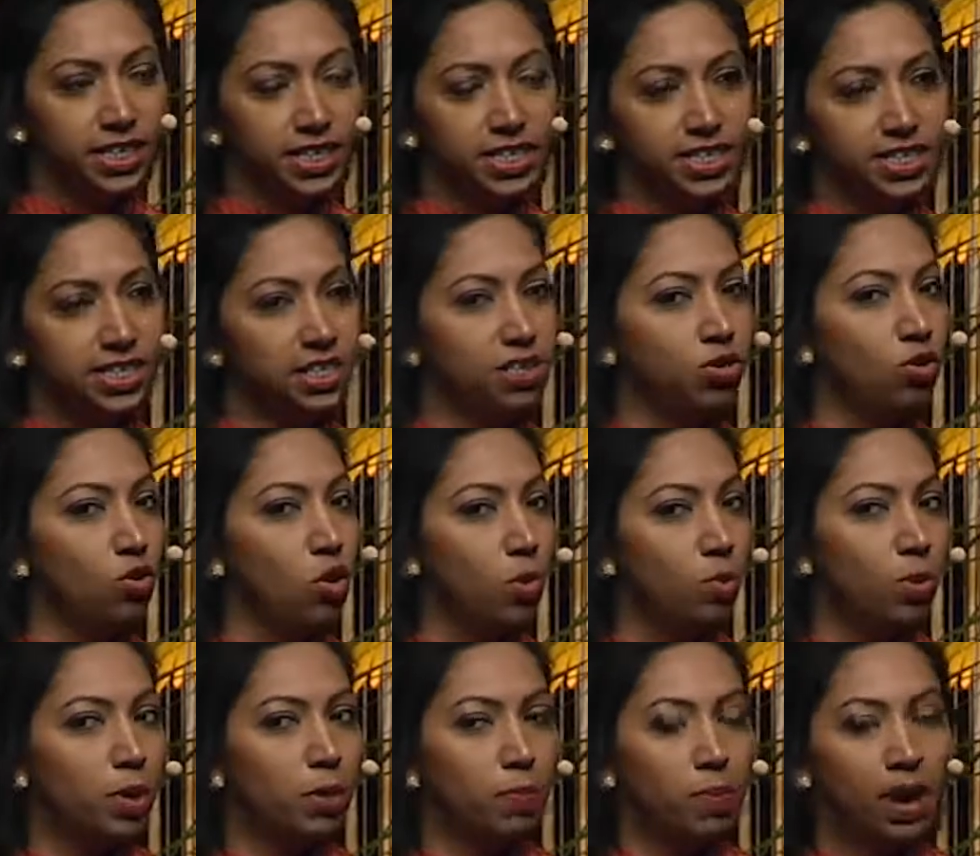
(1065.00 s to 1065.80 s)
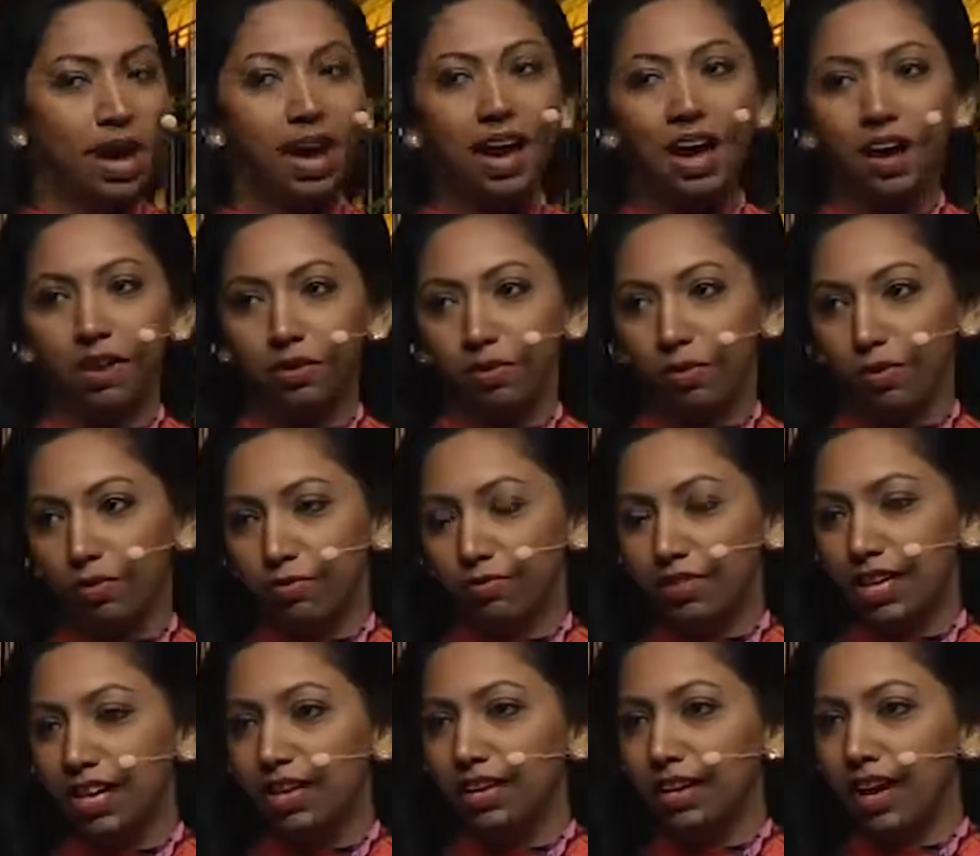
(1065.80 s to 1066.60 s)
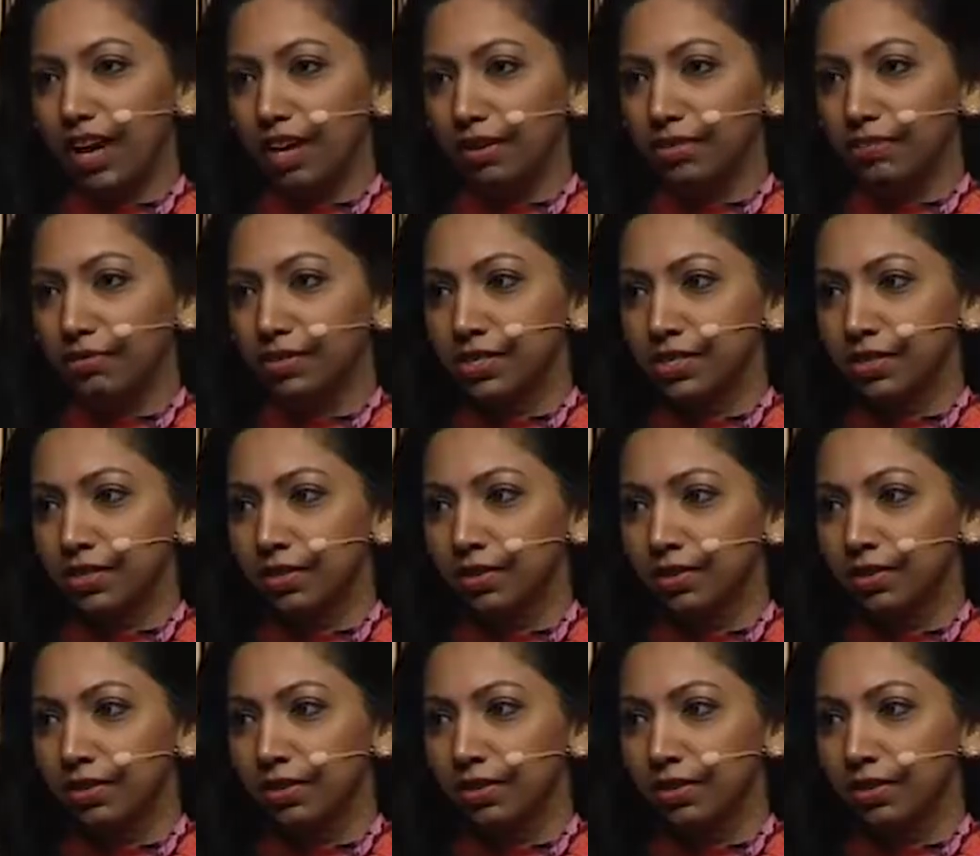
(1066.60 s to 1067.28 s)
is a normal part of their lives.